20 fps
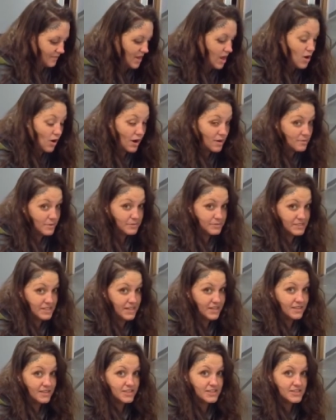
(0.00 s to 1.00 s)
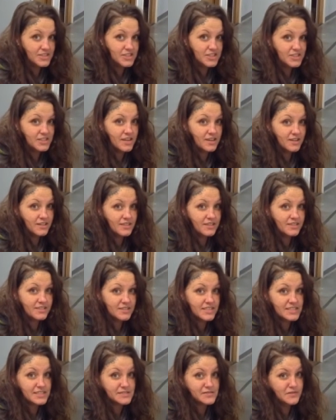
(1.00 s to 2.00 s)
No, I'm upset that she's not here.
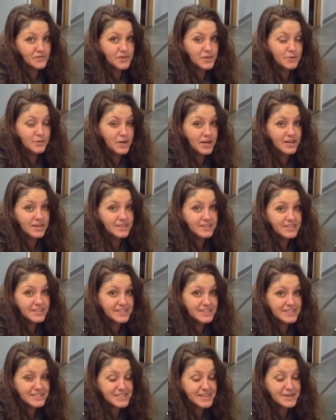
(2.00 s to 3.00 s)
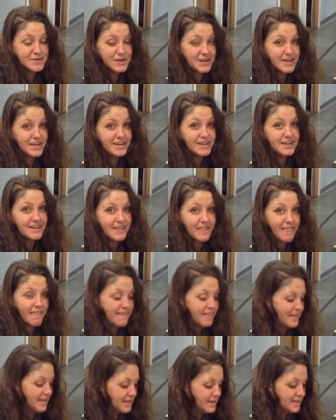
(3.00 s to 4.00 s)
Doesn't feel well. Is that right?
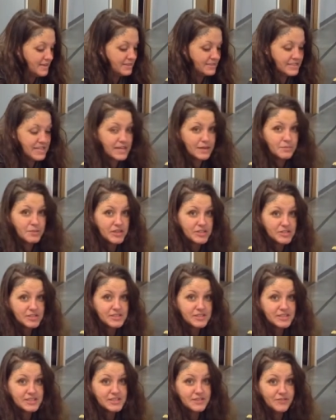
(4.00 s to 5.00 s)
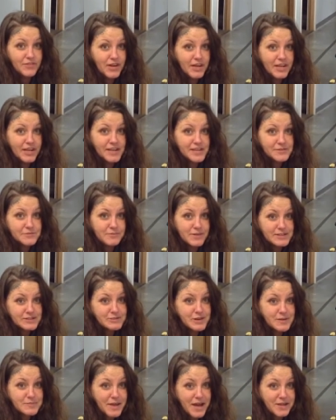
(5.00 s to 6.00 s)
Taking pictures in the fucking
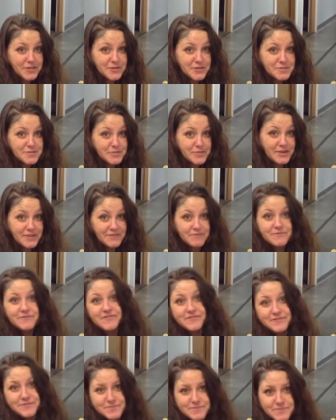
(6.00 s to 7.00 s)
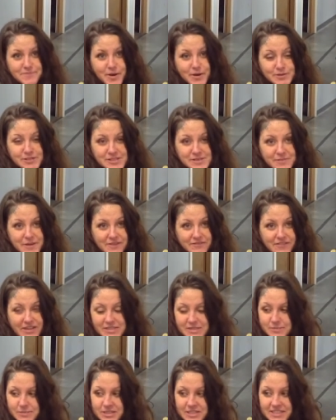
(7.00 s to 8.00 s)
restaurant bathroom, posting them on
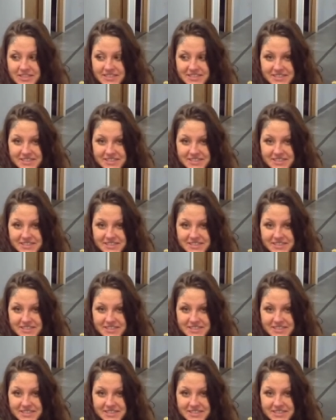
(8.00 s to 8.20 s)
Facebook.